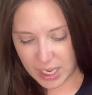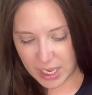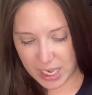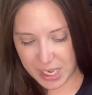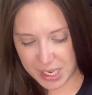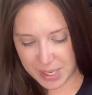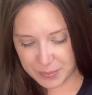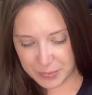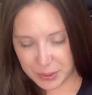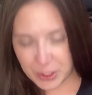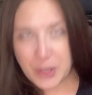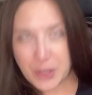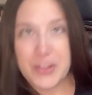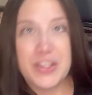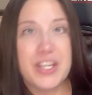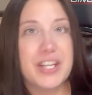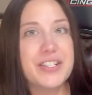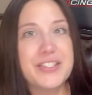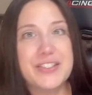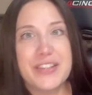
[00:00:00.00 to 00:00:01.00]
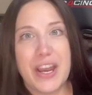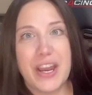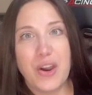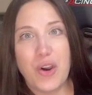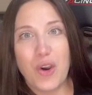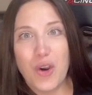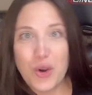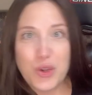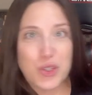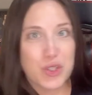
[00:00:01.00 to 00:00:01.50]
There's that
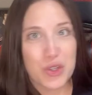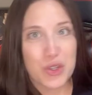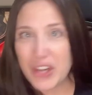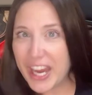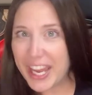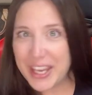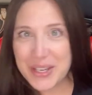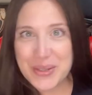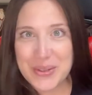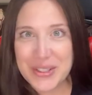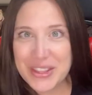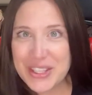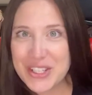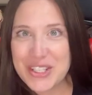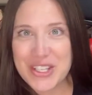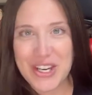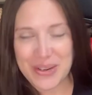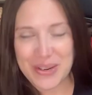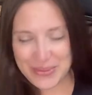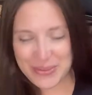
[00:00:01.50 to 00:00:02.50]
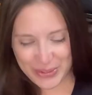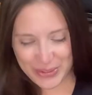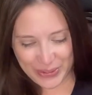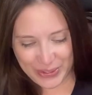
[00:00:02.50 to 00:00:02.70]
whole trend with the charms